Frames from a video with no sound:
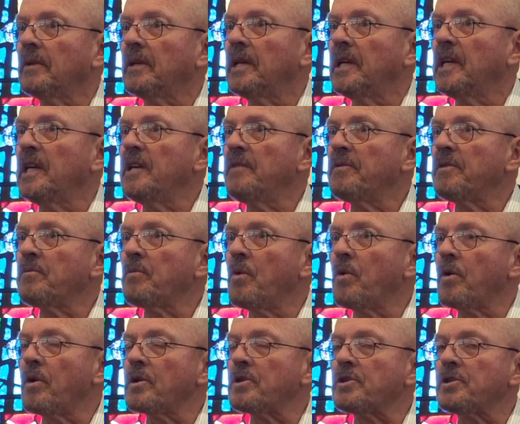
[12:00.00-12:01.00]
He even
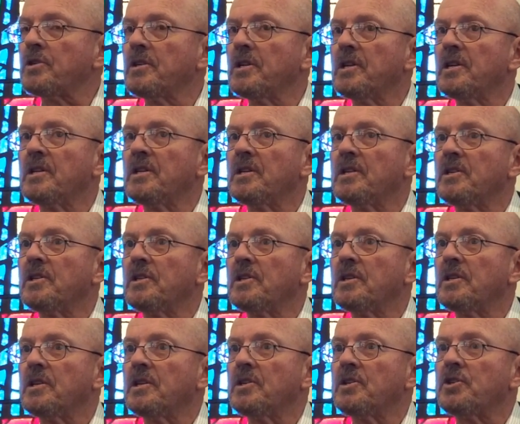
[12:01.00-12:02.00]
washed
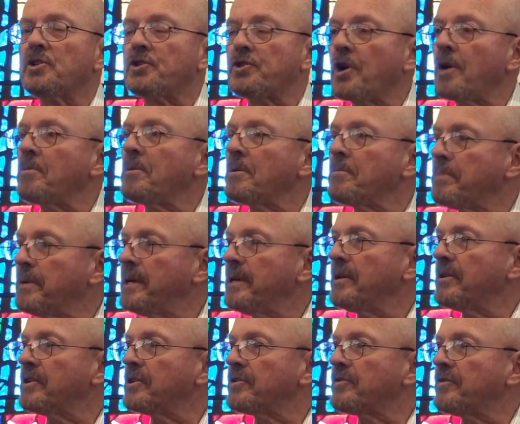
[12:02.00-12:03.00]
Stubborn
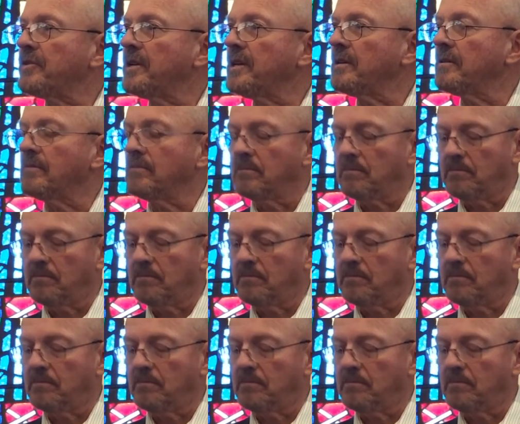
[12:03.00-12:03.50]
Peter's feet.